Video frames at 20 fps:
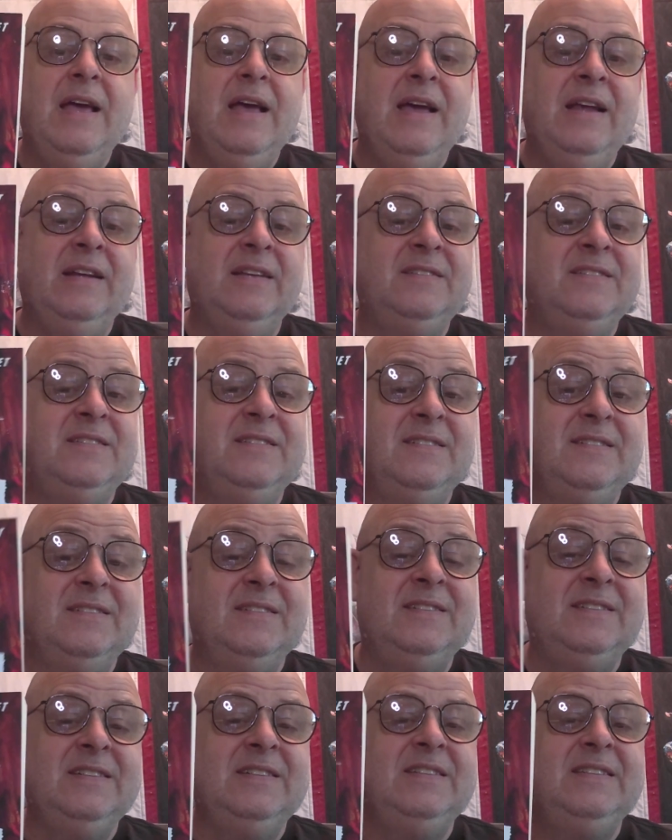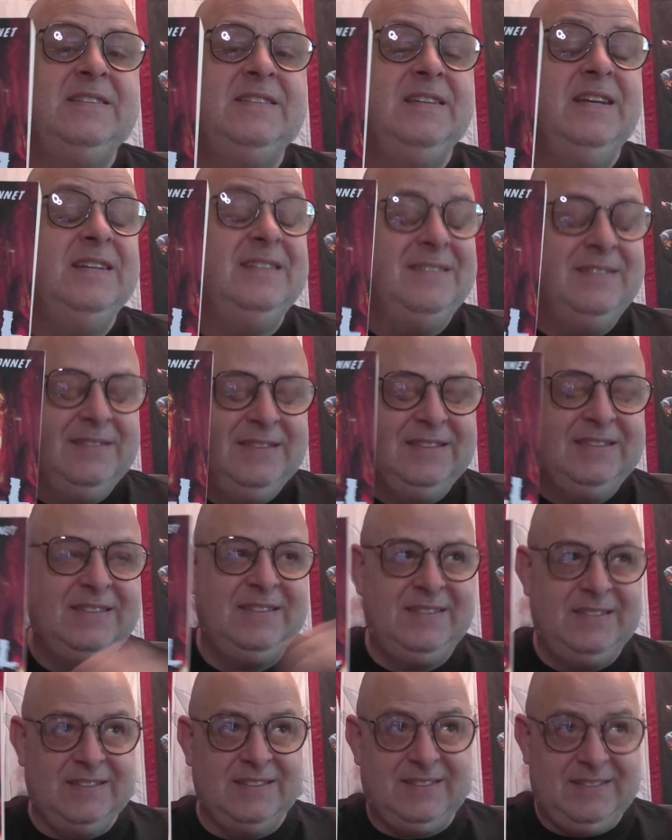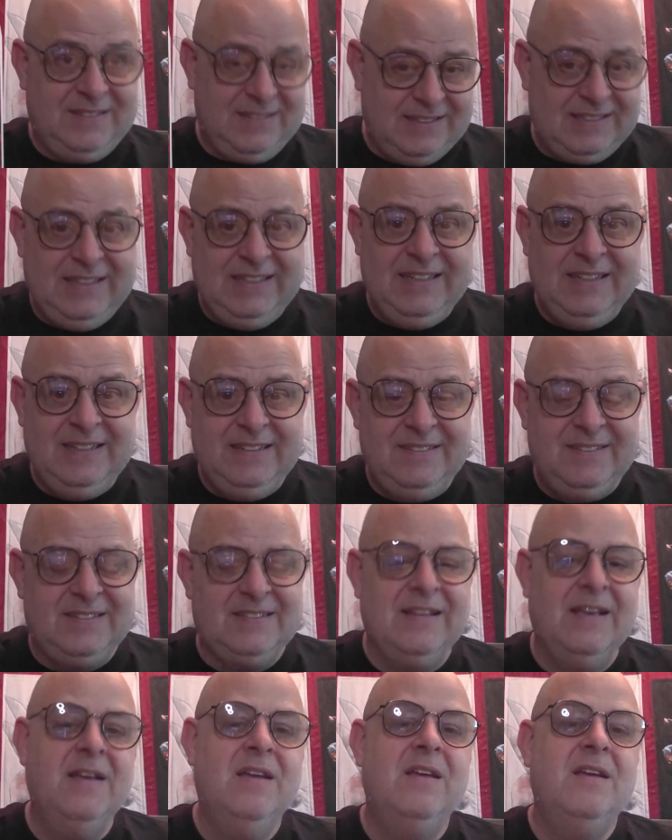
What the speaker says: And it succeeds